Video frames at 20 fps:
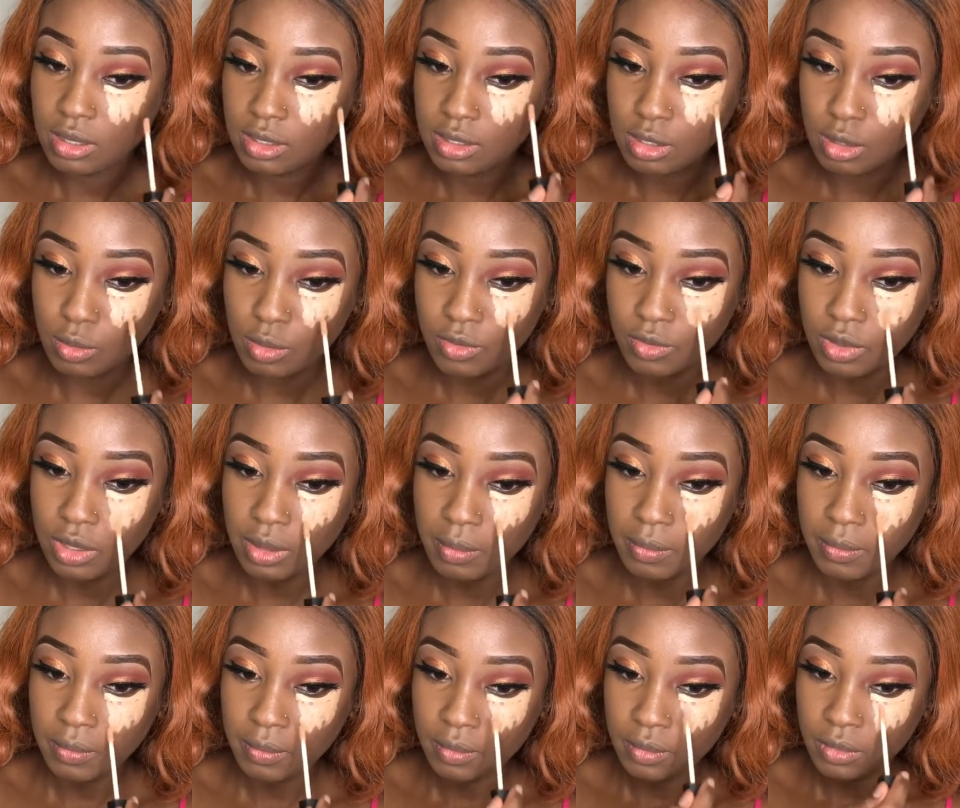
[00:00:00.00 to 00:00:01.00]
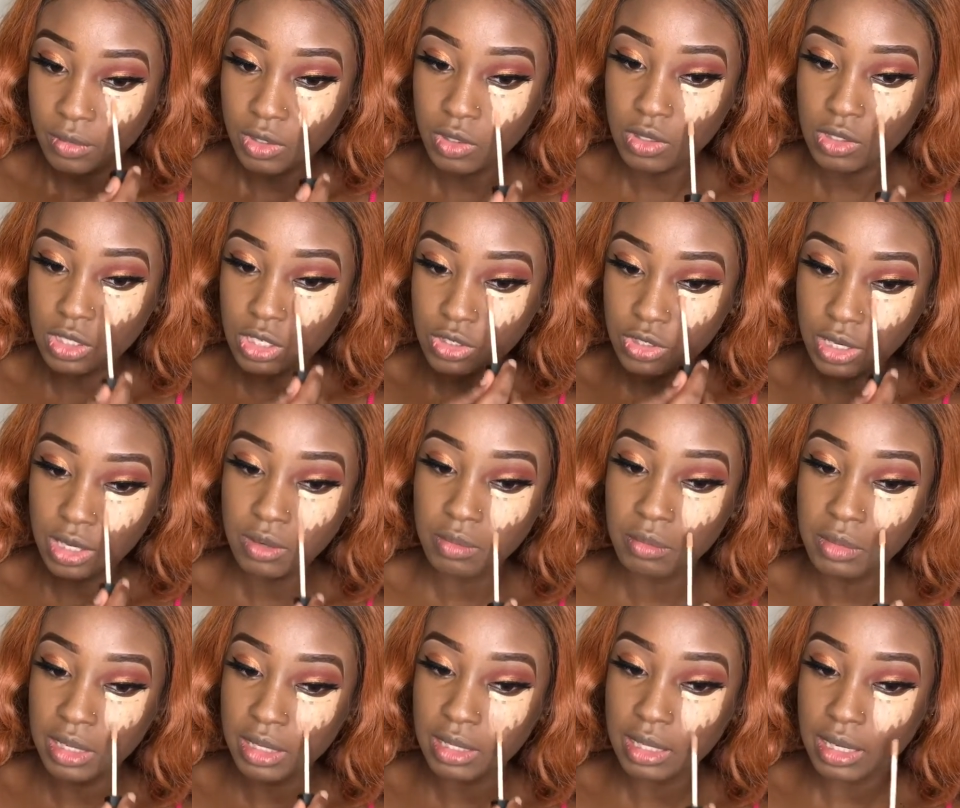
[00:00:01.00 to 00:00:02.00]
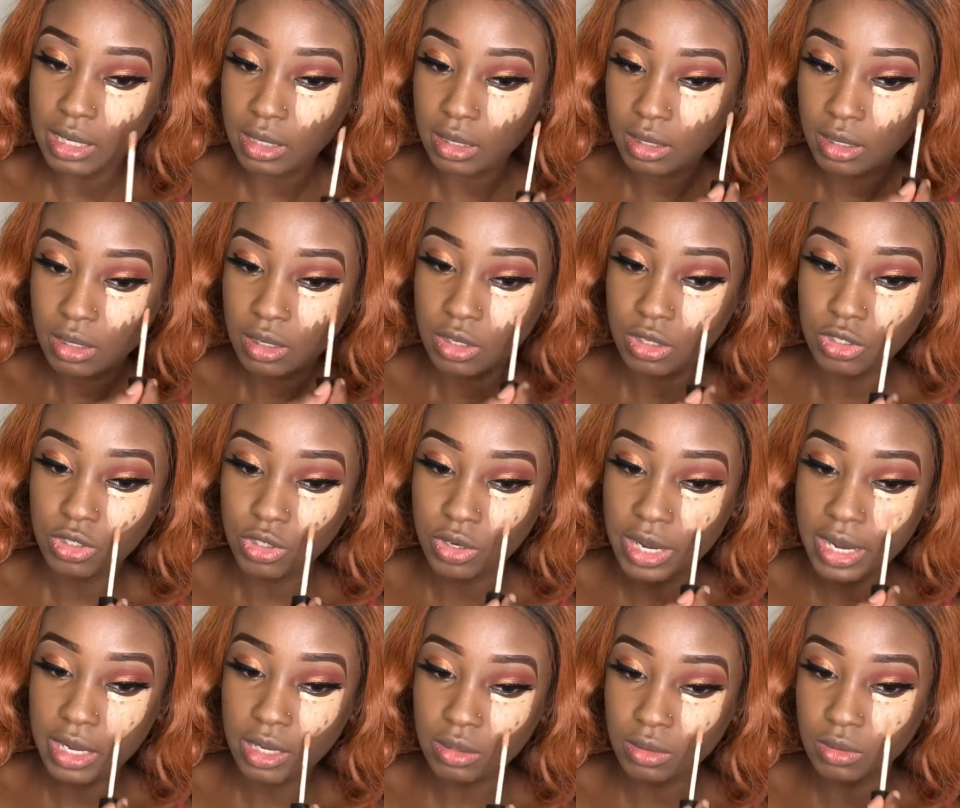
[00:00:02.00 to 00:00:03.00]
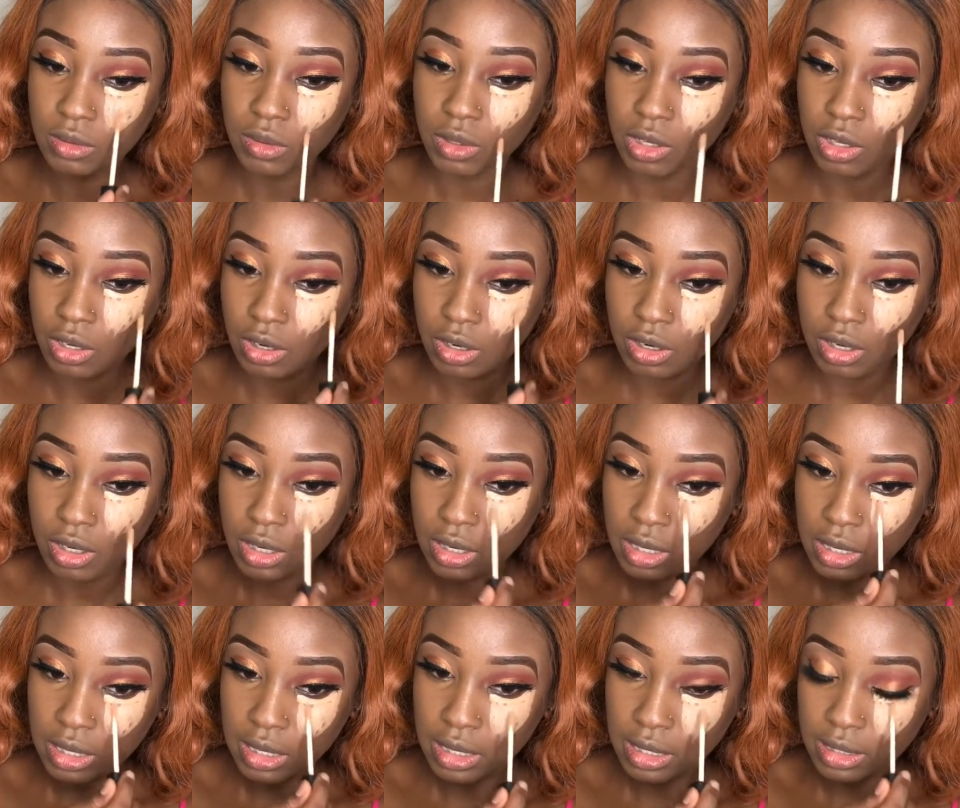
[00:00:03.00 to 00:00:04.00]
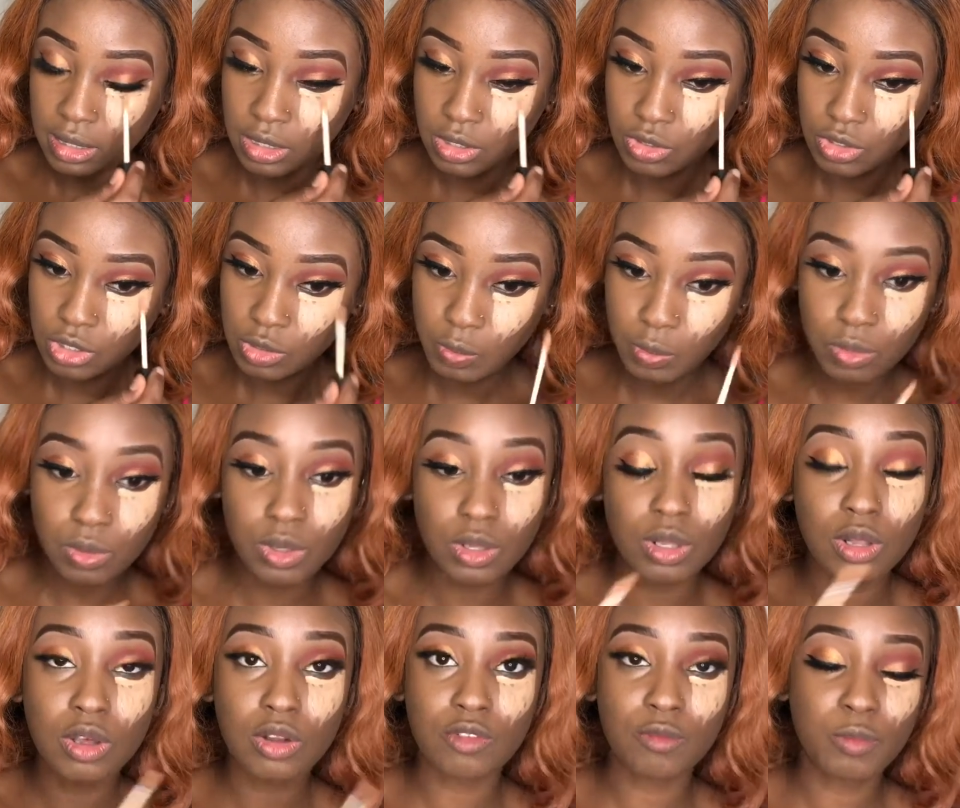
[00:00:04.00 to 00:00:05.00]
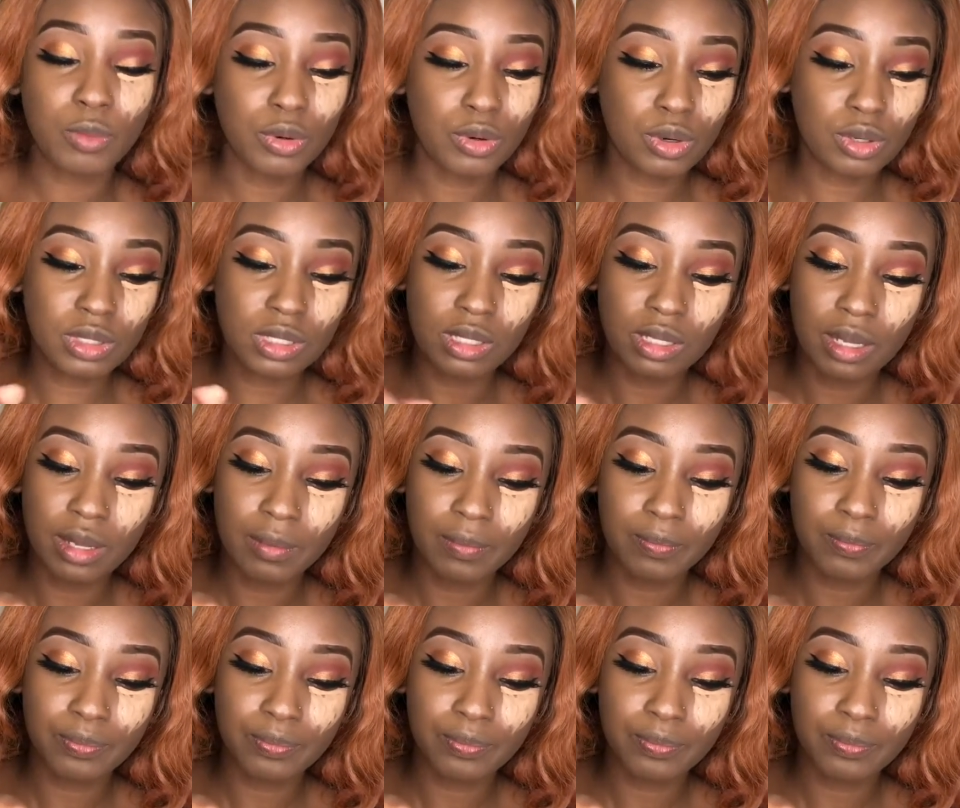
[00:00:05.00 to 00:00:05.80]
some of them. Because you're trying to make like a triangle here and then you just put a lot of products there.